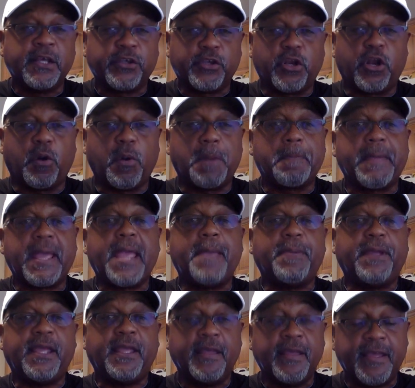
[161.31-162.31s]
you know what,
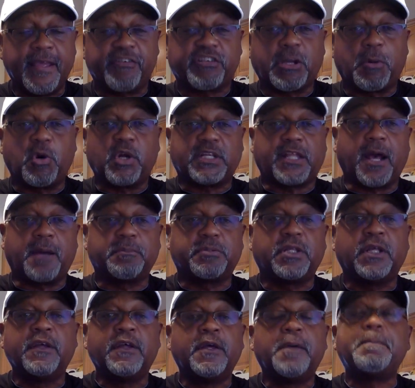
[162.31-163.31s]
maybe
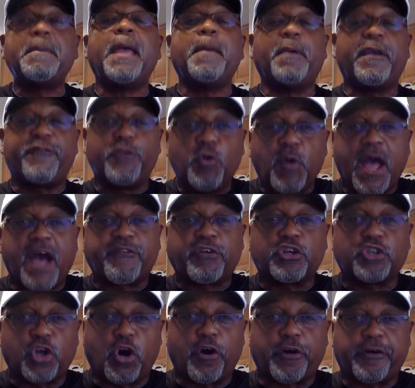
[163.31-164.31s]
if you have
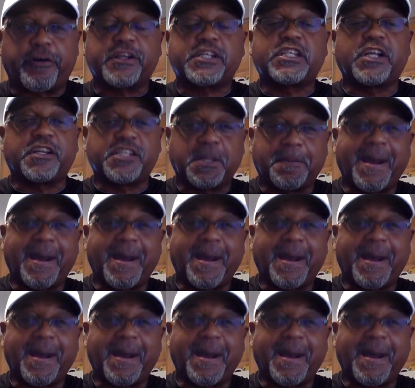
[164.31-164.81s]
a daughter or son,